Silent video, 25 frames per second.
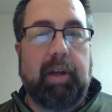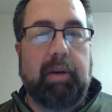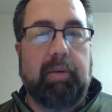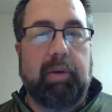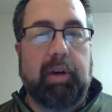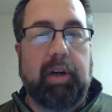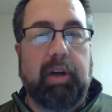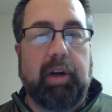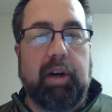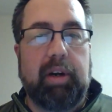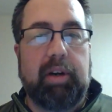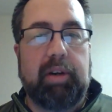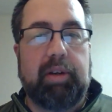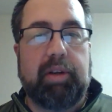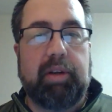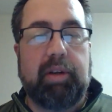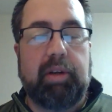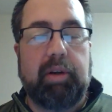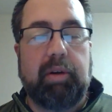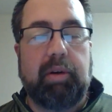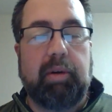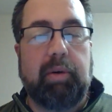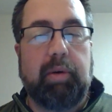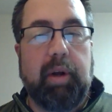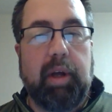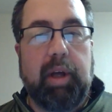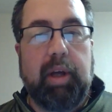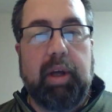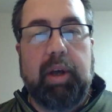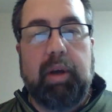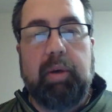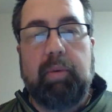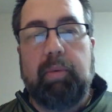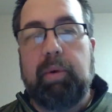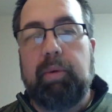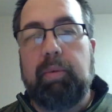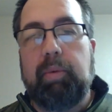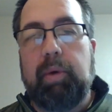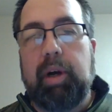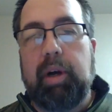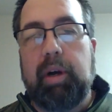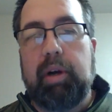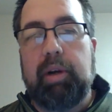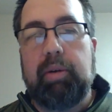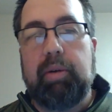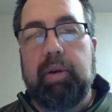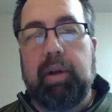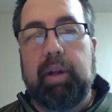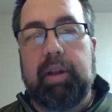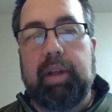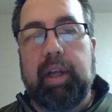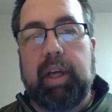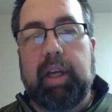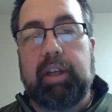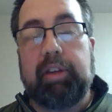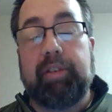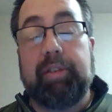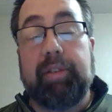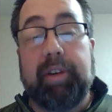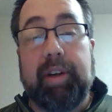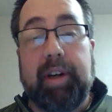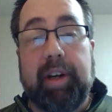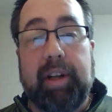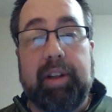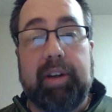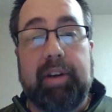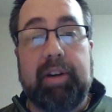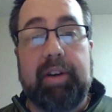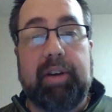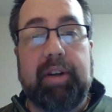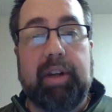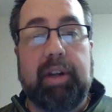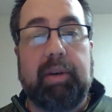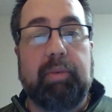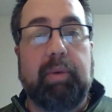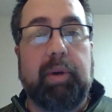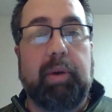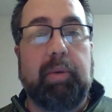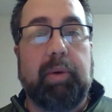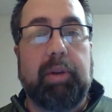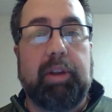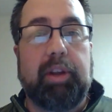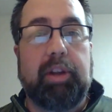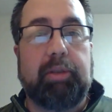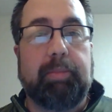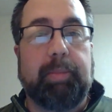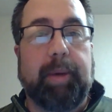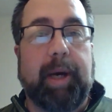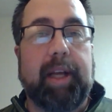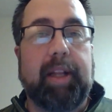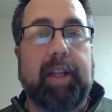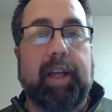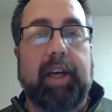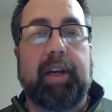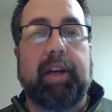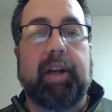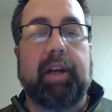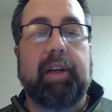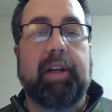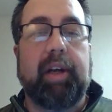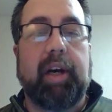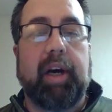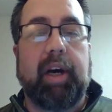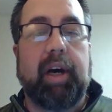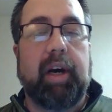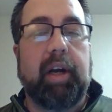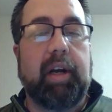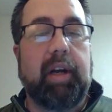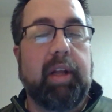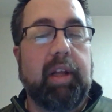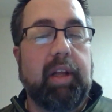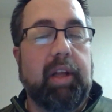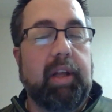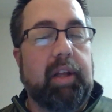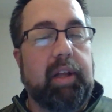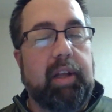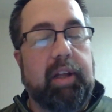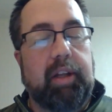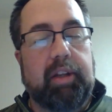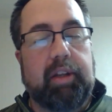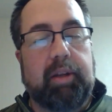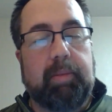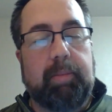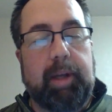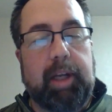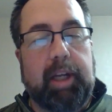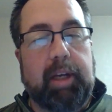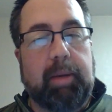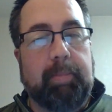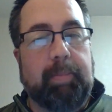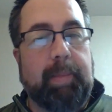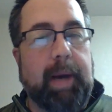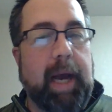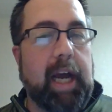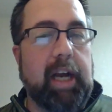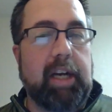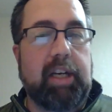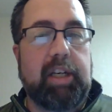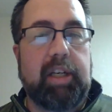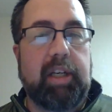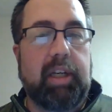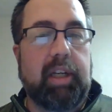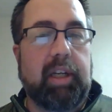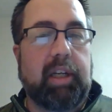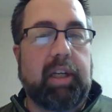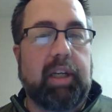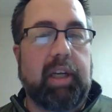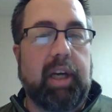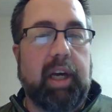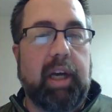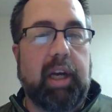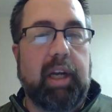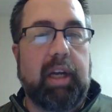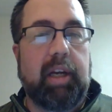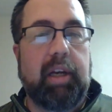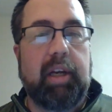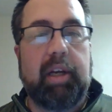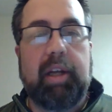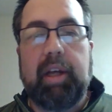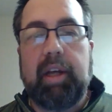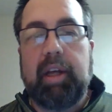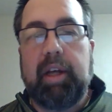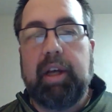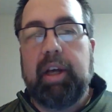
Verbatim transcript: in regards to when we are doing things for others and we want the spotlight on God is to be compassionate, kind,